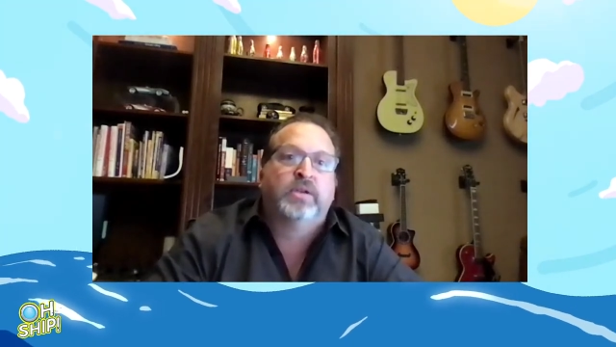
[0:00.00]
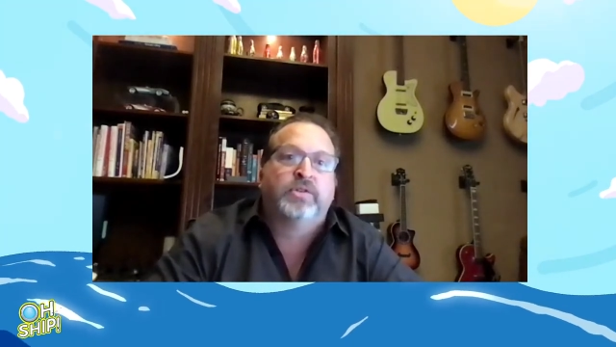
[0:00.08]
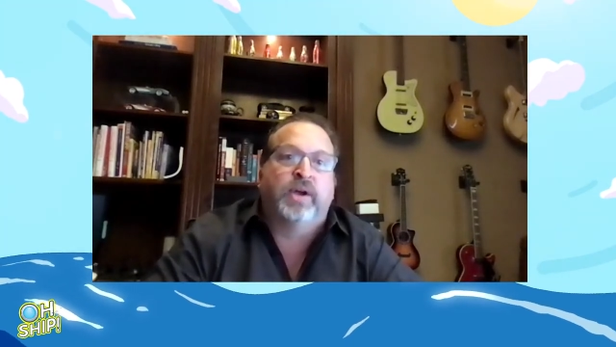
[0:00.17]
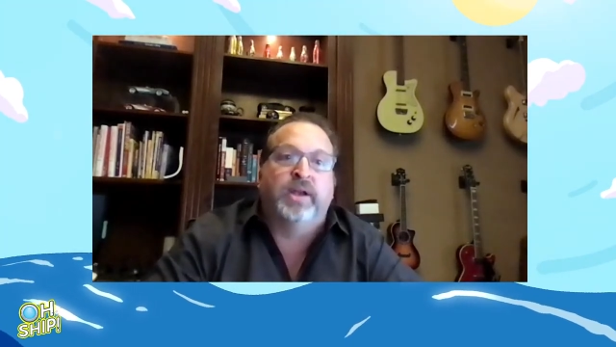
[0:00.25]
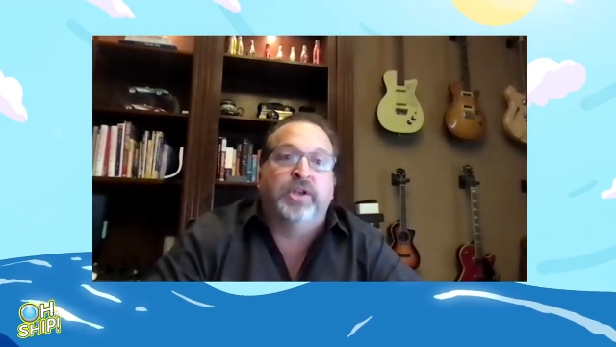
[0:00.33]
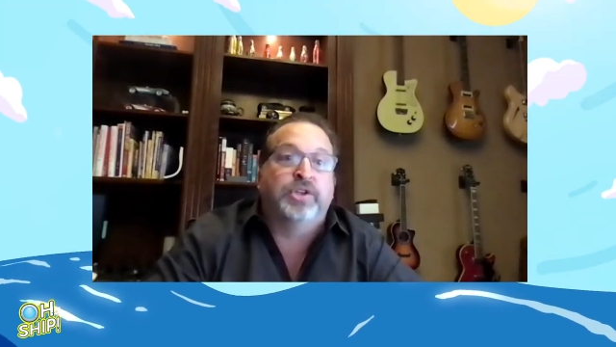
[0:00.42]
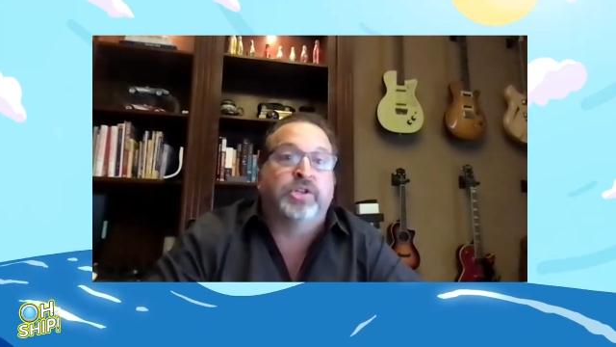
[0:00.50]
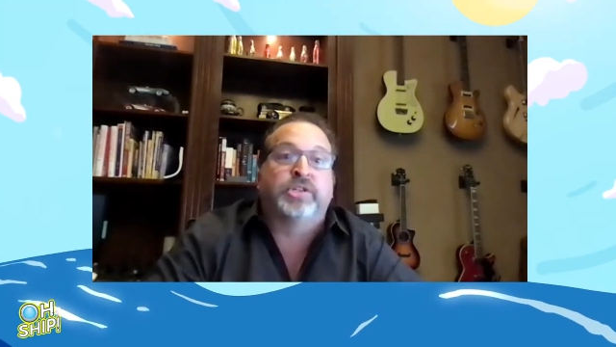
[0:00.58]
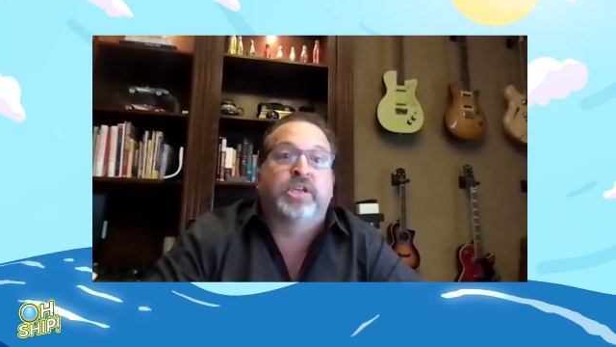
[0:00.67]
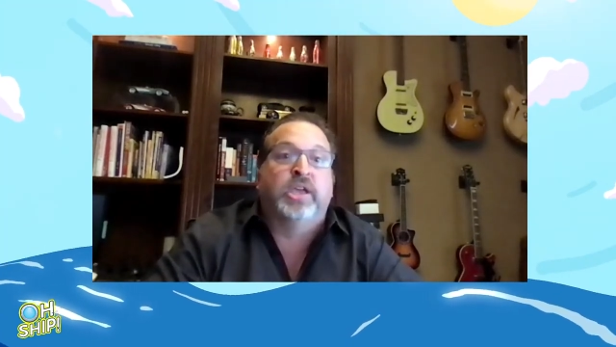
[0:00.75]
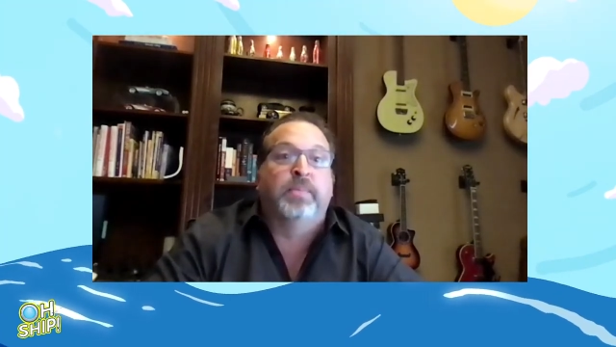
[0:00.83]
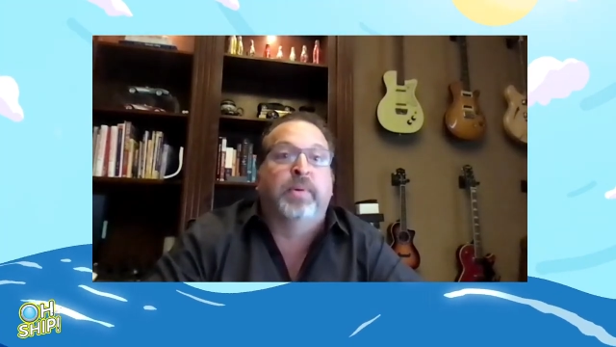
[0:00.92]
trying to
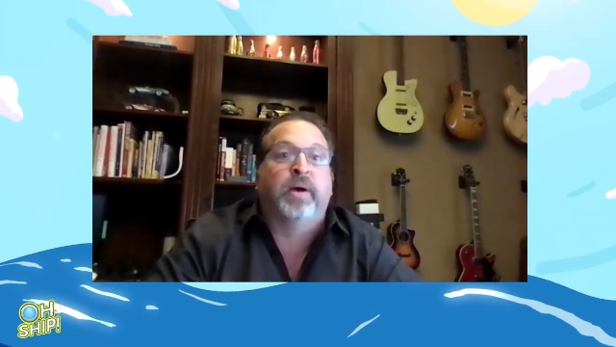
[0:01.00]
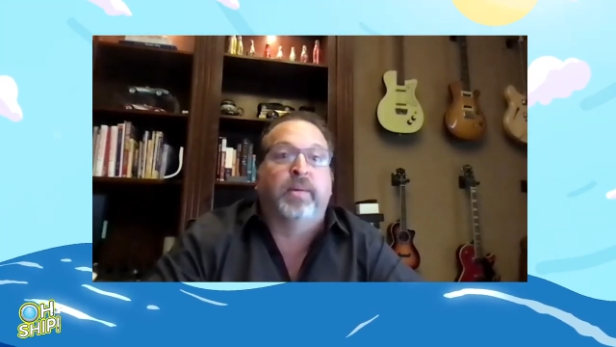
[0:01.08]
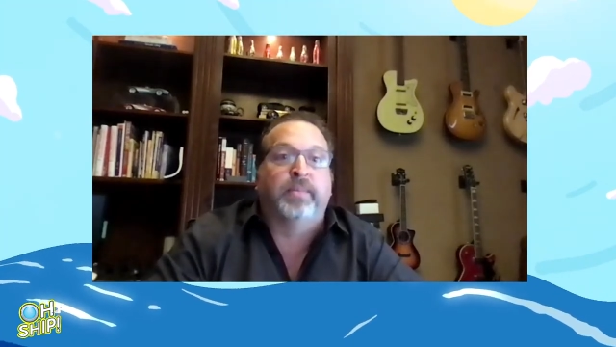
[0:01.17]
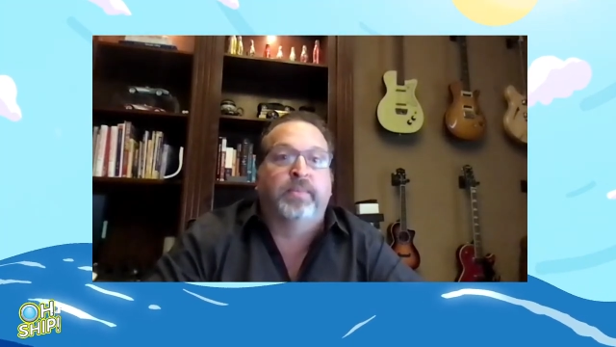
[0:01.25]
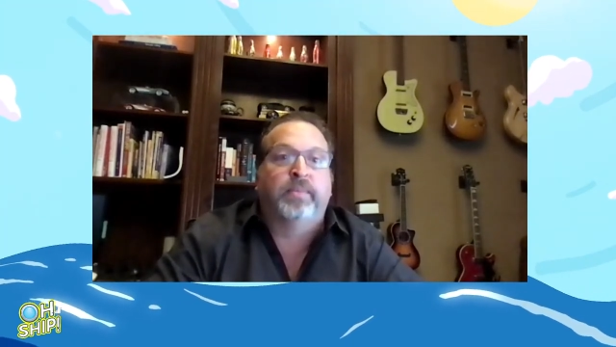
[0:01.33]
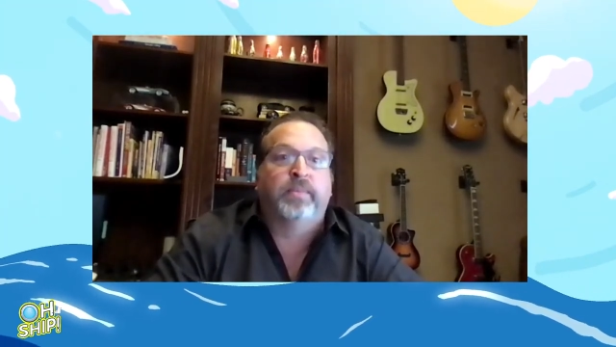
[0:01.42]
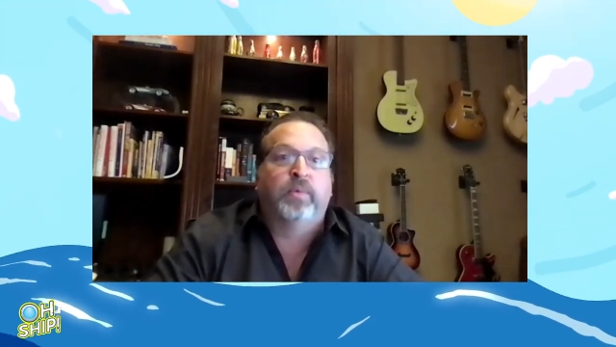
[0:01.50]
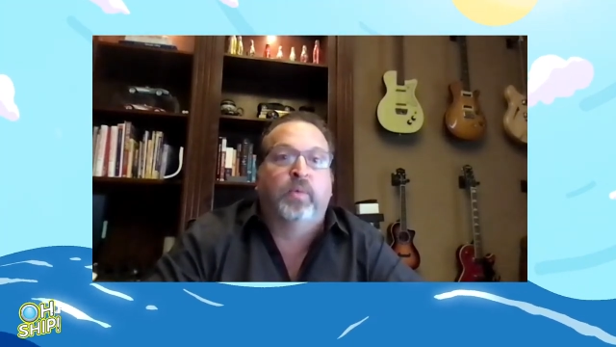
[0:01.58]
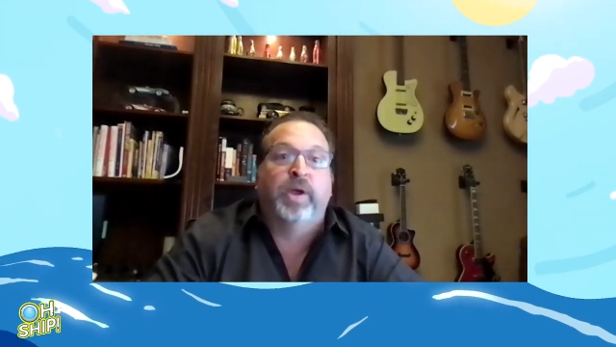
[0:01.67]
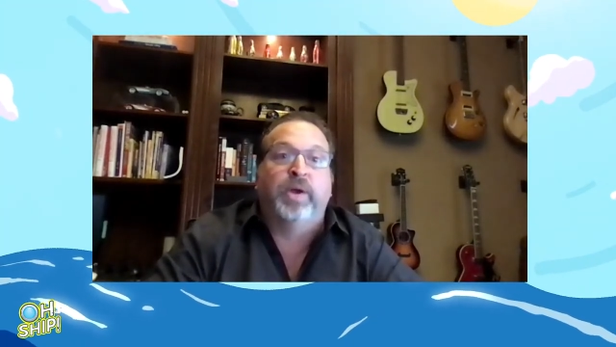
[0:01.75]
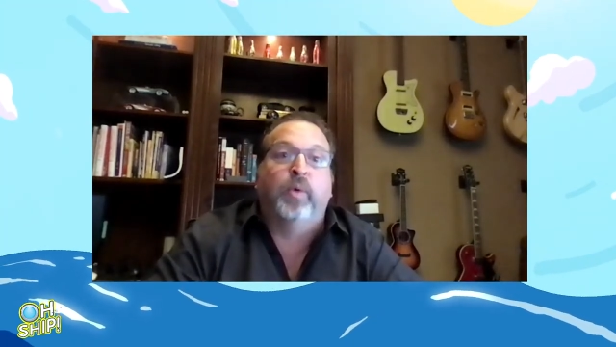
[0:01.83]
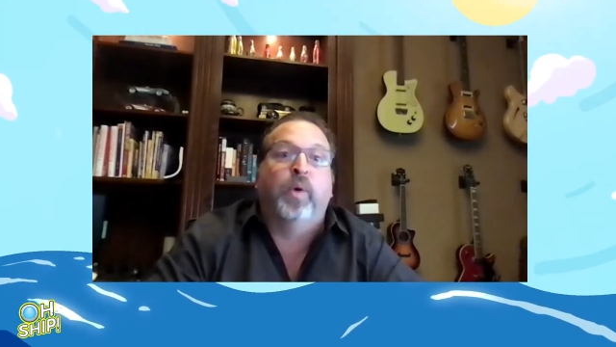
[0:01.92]
just keep up
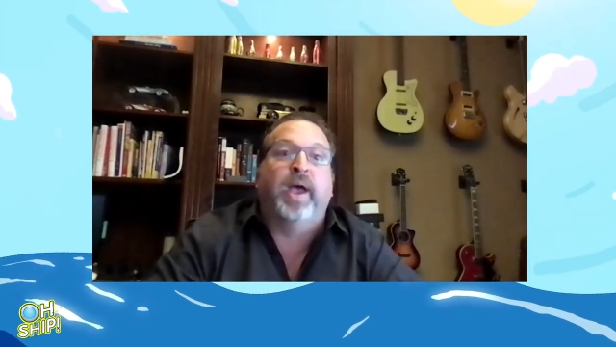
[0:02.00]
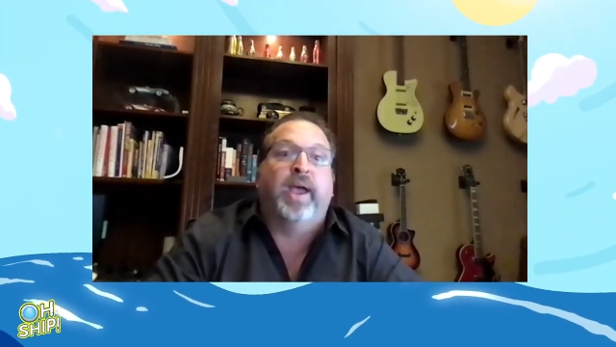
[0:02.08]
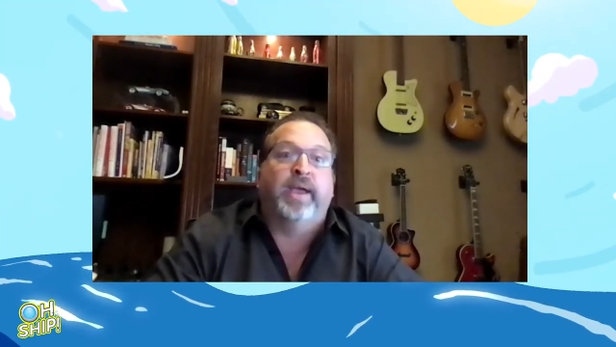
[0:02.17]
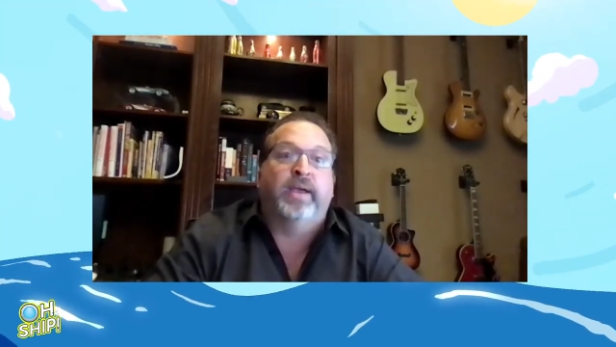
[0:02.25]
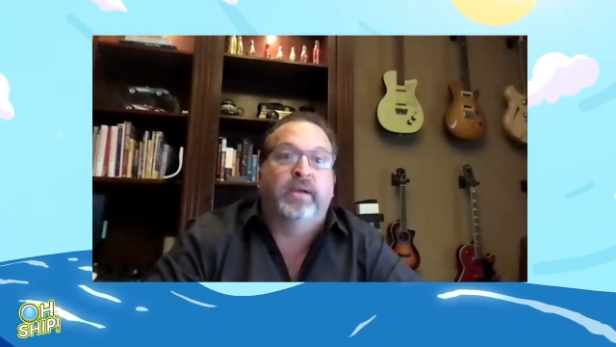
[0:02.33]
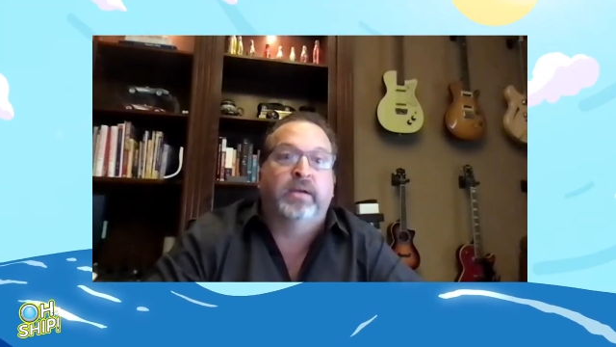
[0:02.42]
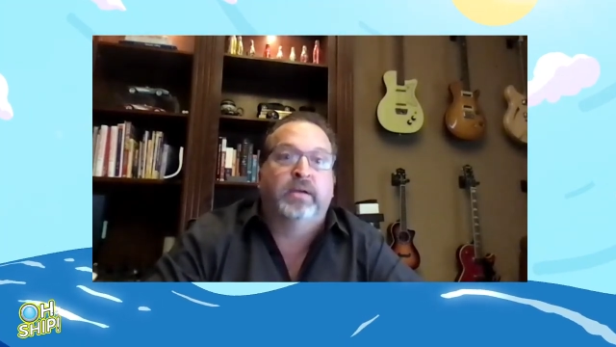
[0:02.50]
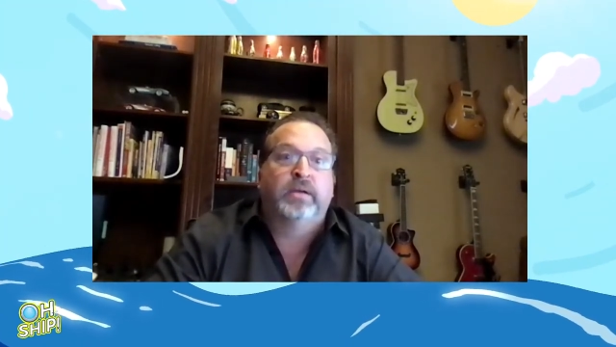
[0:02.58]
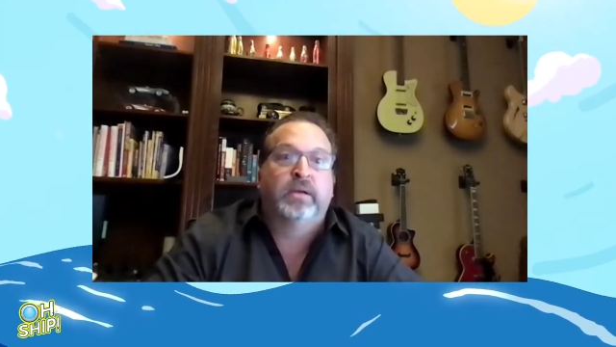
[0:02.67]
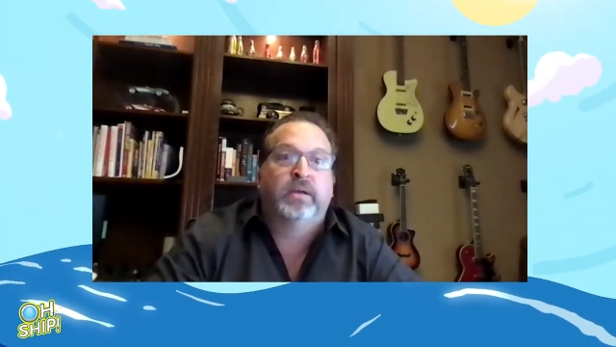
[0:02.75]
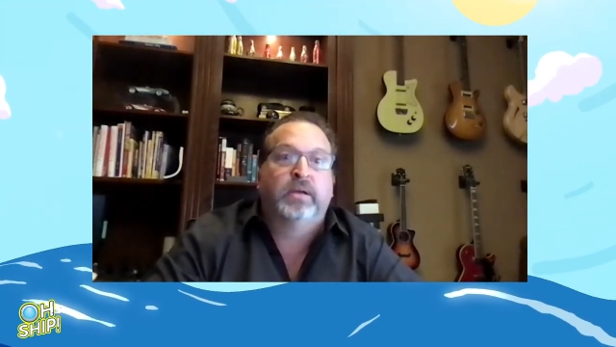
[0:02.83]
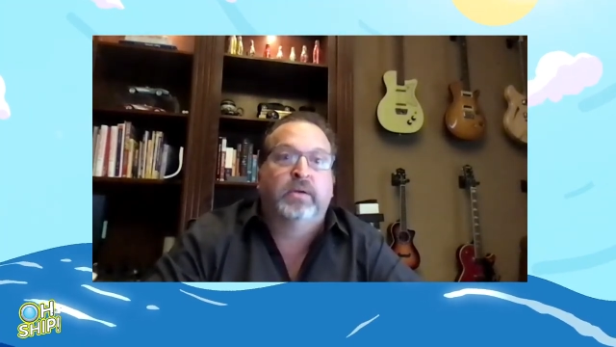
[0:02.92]
went away,
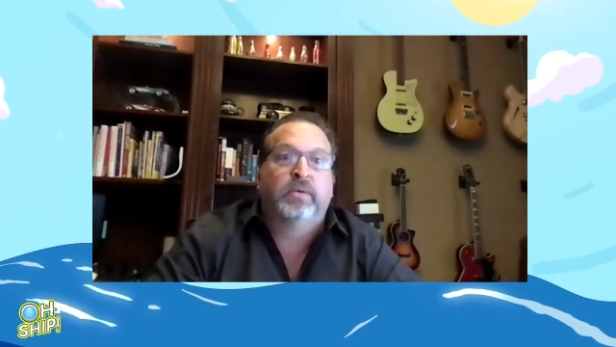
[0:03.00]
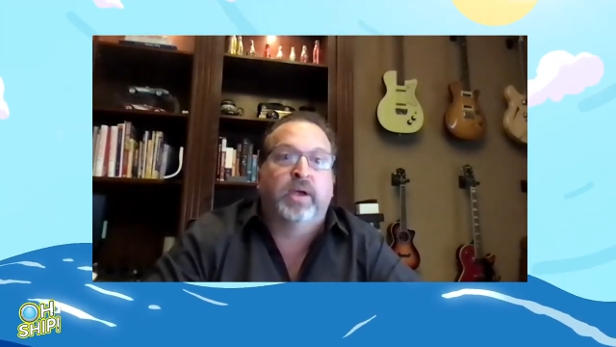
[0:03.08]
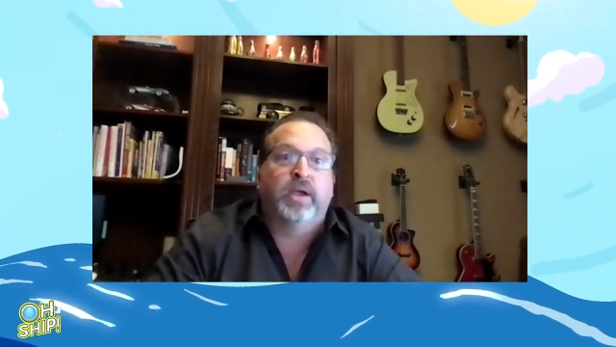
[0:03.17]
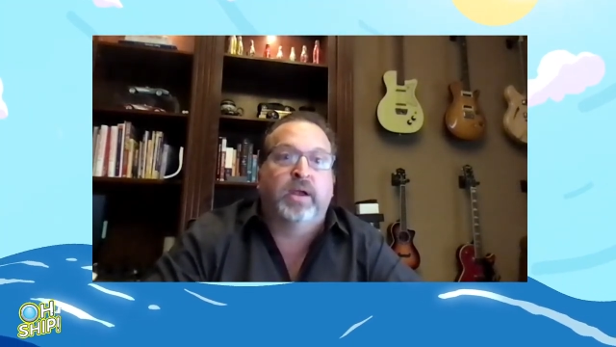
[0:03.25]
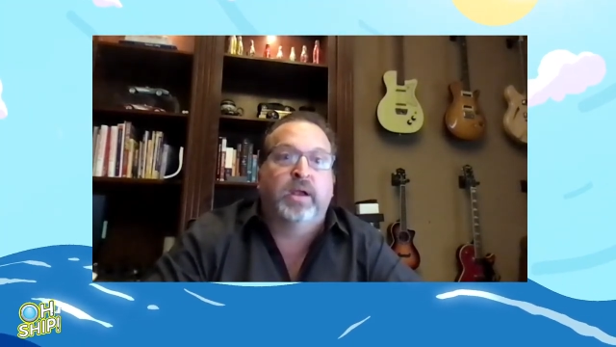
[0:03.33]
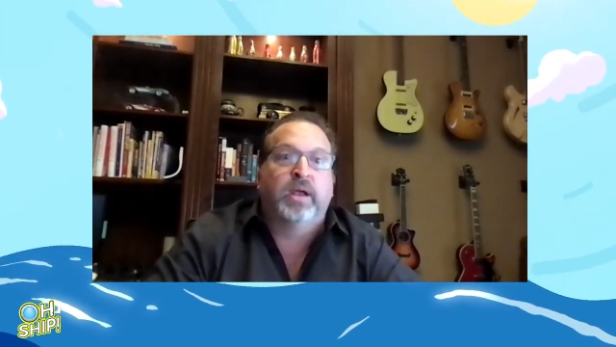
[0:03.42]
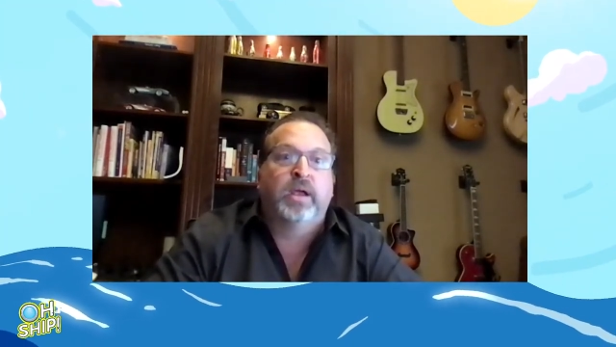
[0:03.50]
right?